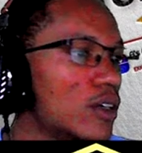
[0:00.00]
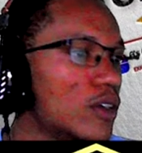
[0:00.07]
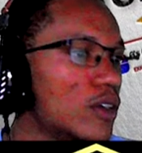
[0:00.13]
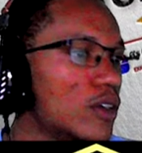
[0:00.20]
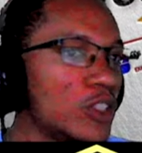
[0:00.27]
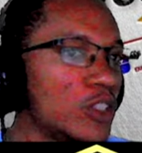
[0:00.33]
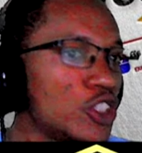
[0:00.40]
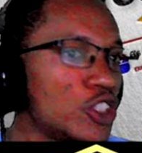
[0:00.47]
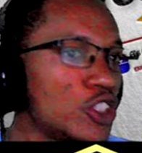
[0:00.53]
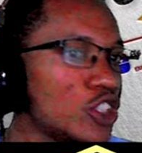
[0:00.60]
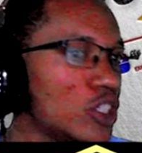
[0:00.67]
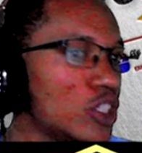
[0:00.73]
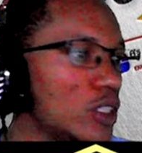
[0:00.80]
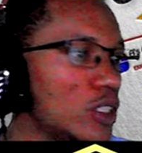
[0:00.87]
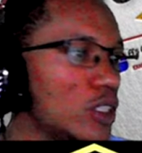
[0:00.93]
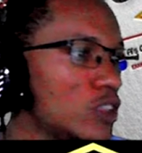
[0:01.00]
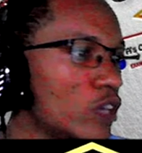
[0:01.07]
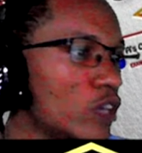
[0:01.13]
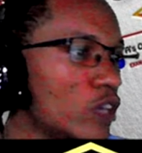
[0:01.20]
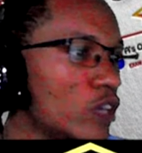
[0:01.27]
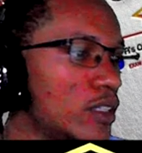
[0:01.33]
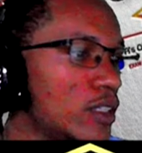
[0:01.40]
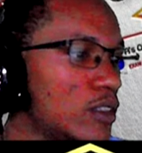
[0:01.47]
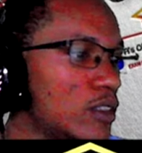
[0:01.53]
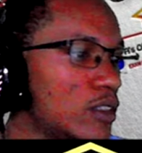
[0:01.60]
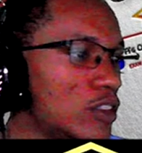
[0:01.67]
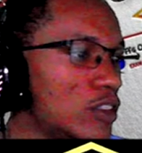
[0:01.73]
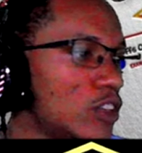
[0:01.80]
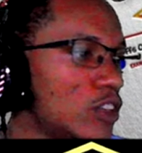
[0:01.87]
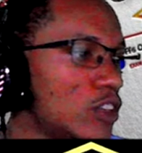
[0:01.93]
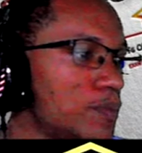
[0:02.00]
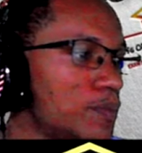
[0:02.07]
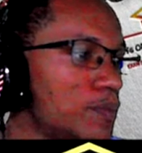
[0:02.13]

which is right here to the top.